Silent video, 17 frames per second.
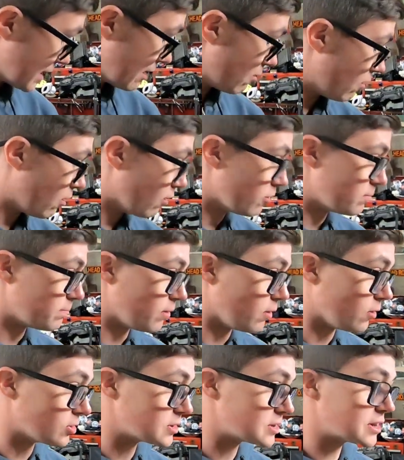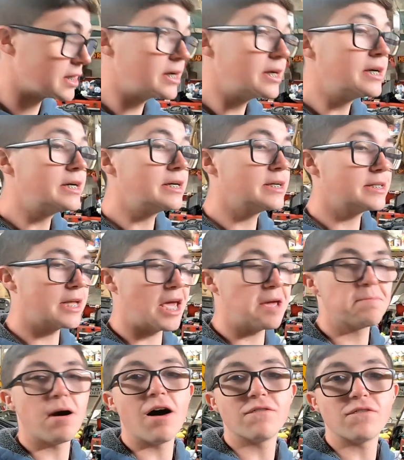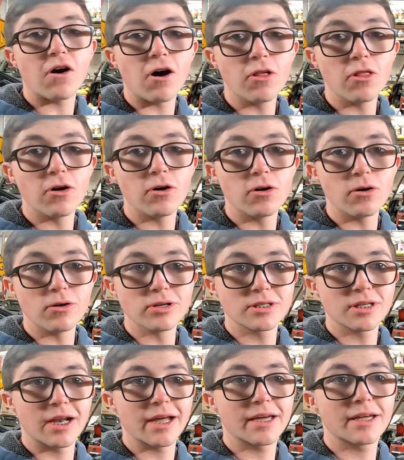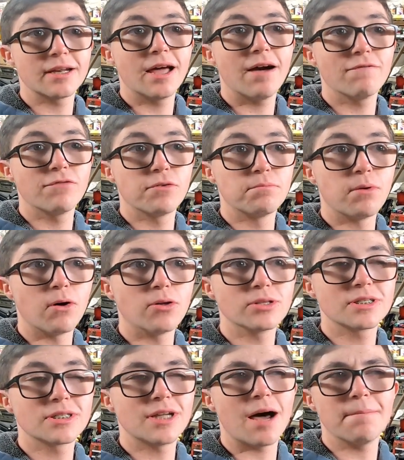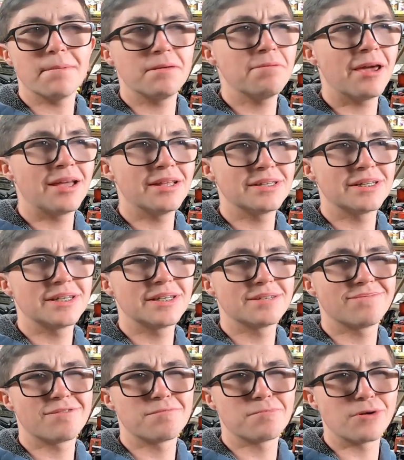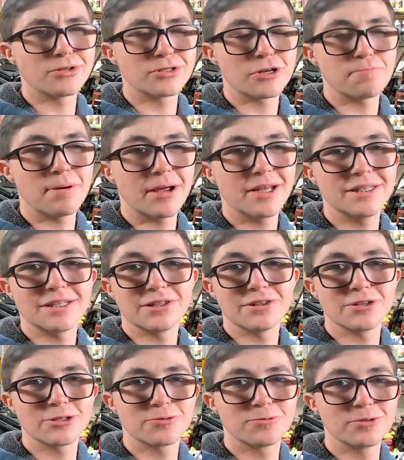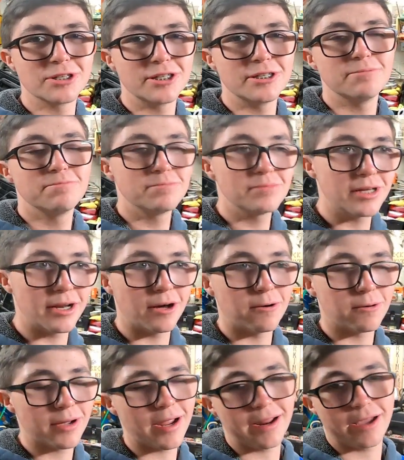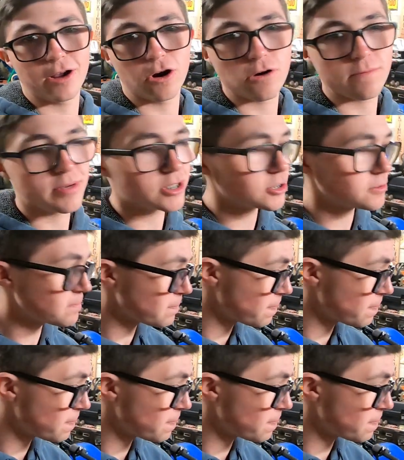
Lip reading: out all the bolts, tape off all the holes, so then I can have the bolts not be painted, because if the bolts are painted, it looks really, you know, kind of garbage.